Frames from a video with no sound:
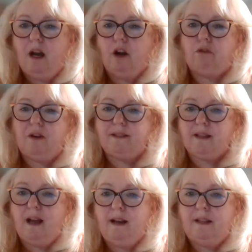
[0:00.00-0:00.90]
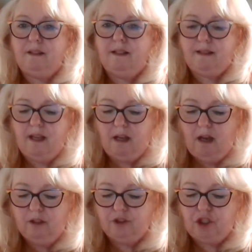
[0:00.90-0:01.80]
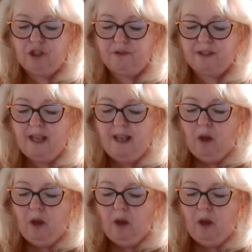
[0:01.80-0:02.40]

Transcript: across continents and cultures